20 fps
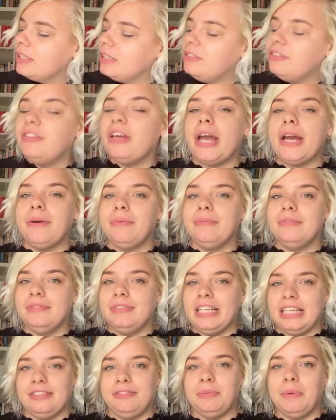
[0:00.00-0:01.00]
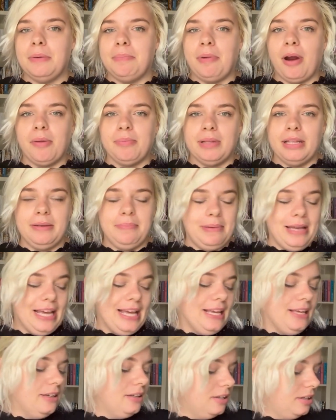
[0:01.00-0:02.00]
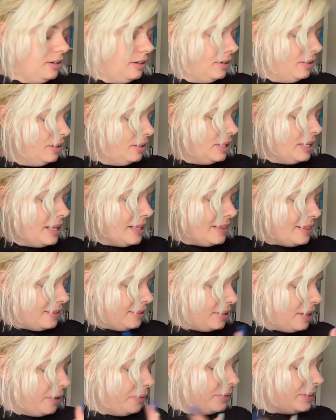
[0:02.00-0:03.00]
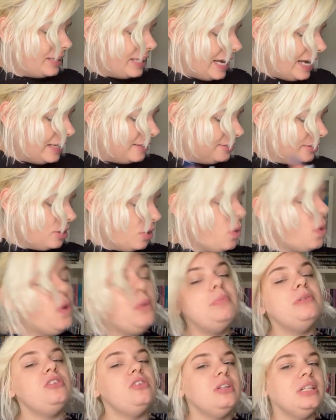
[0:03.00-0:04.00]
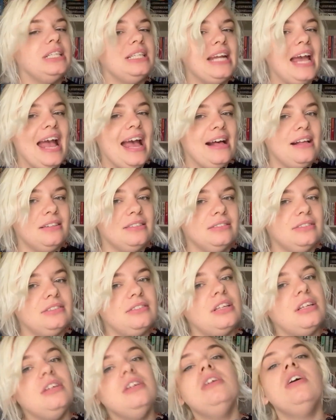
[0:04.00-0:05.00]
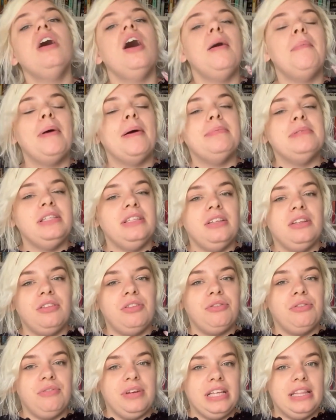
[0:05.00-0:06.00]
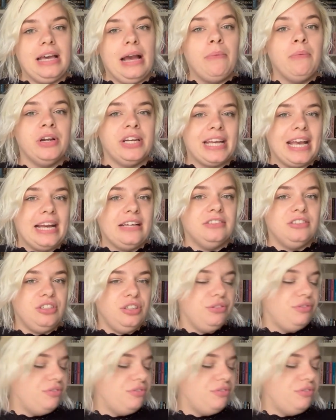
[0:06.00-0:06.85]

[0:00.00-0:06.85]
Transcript: So this will probably be. So this, Orbital and Held are probably the 3 that I want to get to